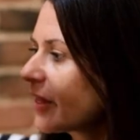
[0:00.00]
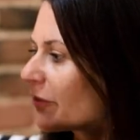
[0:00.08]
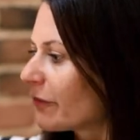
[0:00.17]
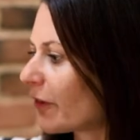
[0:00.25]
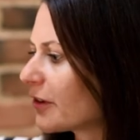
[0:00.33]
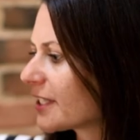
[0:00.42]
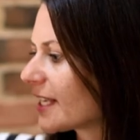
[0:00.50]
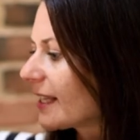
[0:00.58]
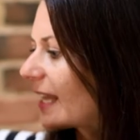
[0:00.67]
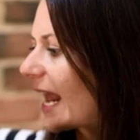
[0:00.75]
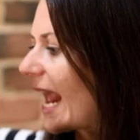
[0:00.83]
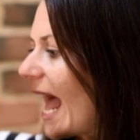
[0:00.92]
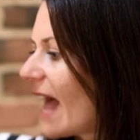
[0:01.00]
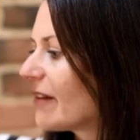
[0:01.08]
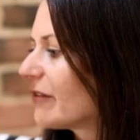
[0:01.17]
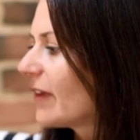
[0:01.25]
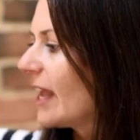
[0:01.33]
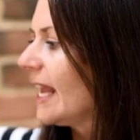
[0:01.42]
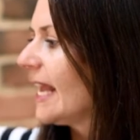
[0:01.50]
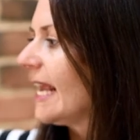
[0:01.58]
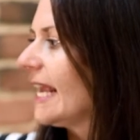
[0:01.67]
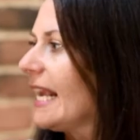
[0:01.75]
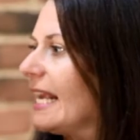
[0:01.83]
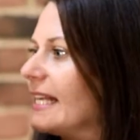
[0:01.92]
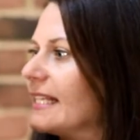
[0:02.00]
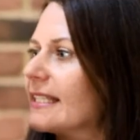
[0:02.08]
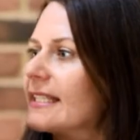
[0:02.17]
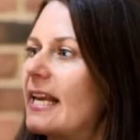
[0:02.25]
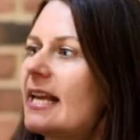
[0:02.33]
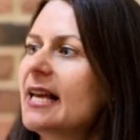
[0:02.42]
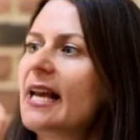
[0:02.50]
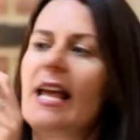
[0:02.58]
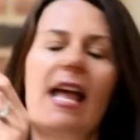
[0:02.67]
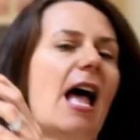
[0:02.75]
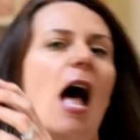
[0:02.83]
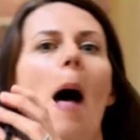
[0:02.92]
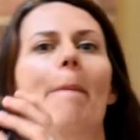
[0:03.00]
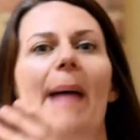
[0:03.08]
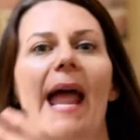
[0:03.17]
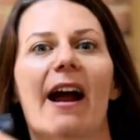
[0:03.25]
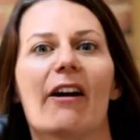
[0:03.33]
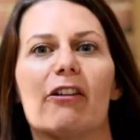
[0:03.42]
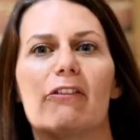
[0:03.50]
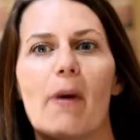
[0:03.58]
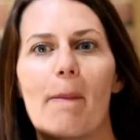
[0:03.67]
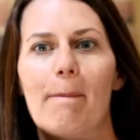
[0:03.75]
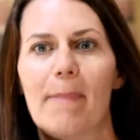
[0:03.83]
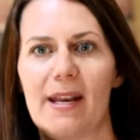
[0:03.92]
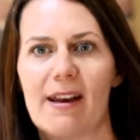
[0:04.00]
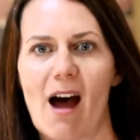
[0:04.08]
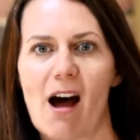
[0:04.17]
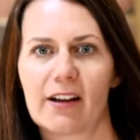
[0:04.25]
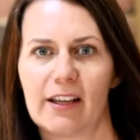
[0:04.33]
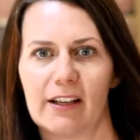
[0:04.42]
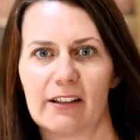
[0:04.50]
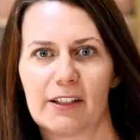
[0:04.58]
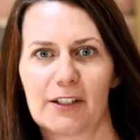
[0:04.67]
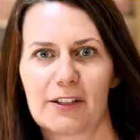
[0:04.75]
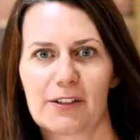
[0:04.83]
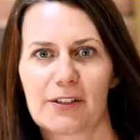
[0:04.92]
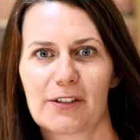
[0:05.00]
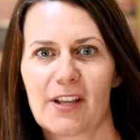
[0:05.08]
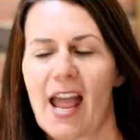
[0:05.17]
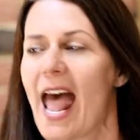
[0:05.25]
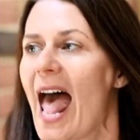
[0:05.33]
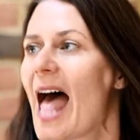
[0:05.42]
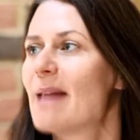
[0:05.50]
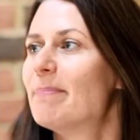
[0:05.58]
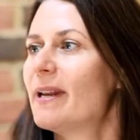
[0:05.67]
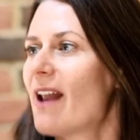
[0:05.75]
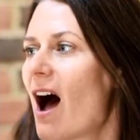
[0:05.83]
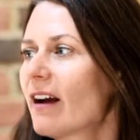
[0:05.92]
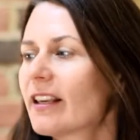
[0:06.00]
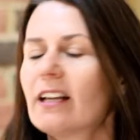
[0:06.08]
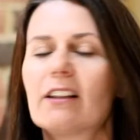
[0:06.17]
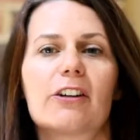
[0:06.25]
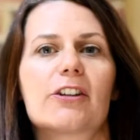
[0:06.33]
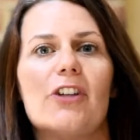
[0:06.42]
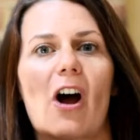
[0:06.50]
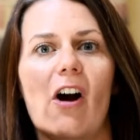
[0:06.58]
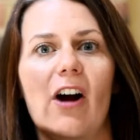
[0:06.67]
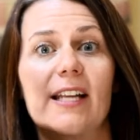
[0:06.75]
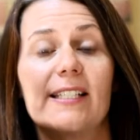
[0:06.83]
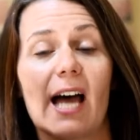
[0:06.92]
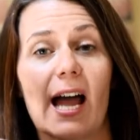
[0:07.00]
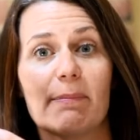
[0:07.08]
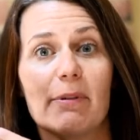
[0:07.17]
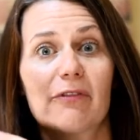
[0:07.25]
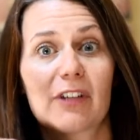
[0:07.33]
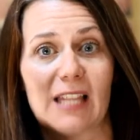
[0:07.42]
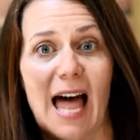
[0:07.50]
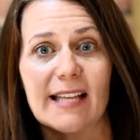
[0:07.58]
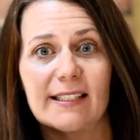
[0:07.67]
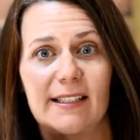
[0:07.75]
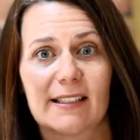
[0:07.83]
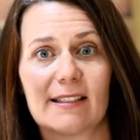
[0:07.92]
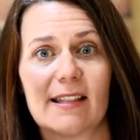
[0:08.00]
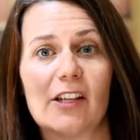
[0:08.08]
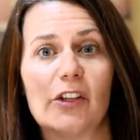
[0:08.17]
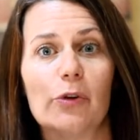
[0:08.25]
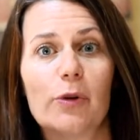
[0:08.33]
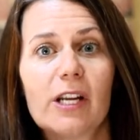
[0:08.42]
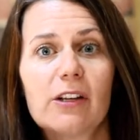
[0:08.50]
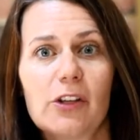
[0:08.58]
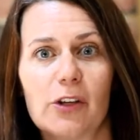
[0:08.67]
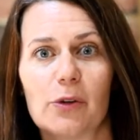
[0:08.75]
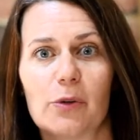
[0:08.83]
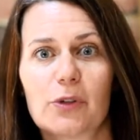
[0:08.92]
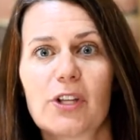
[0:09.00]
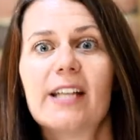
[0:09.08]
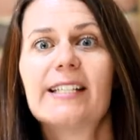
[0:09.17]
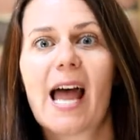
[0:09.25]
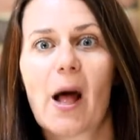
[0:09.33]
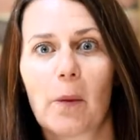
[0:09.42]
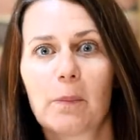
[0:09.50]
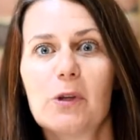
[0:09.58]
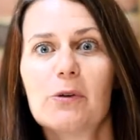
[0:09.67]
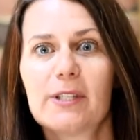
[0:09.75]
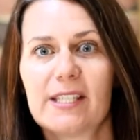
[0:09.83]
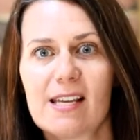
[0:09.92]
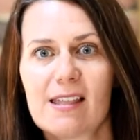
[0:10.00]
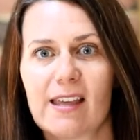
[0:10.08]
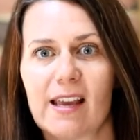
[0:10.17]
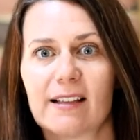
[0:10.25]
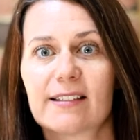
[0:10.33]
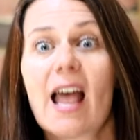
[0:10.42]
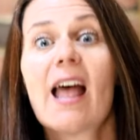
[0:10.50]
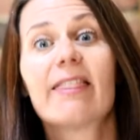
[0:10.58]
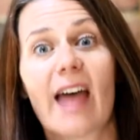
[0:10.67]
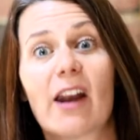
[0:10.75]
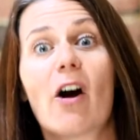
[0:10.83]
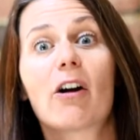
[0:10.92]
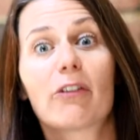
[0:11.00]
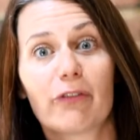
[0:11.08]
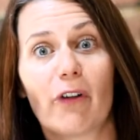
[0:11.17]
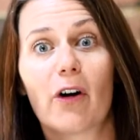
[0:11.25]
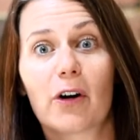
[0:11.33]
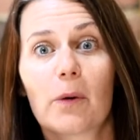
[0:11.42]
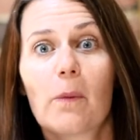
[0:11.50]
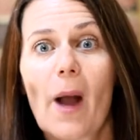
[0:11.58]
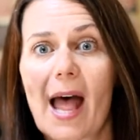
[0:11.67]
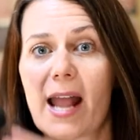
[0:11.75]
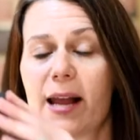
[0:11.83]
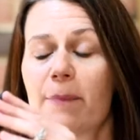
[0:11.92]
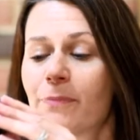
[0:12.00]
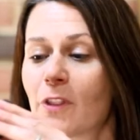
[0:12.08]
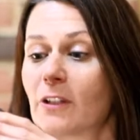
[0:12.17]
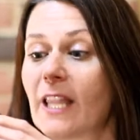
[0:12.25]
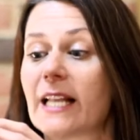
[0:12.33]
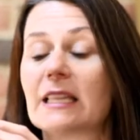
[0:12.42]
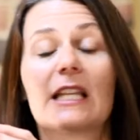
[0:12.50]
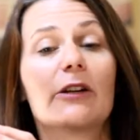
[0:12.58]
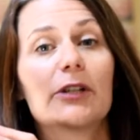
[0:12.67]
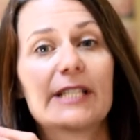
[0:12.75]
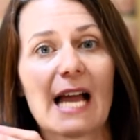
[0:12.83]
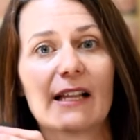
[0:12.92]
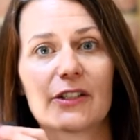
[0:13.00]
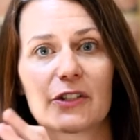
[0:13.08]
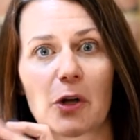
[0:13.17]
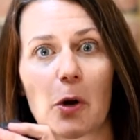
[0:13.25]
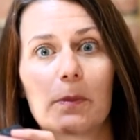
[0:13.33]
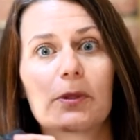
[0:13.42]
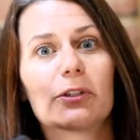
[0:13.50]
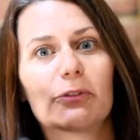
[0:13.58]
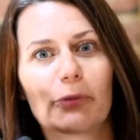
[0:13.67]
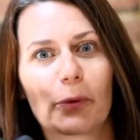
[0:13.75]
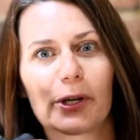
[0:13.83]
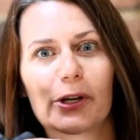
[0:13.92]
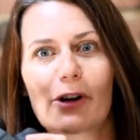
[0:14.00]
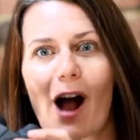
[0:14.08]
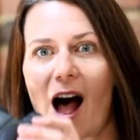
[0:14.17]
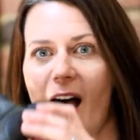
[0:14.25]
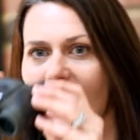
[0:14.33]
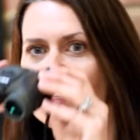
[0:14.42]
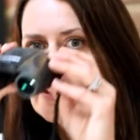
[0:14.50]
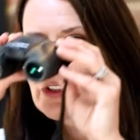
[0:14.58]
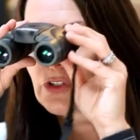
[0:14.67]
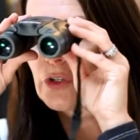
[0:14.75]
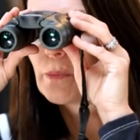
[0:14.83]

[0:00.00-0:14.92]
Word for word: First thing that I have is a pair of binoculars. And binoculars are a type of glasses that you can use to help you see things that are far away. They're like little telescopes for your eyes. So you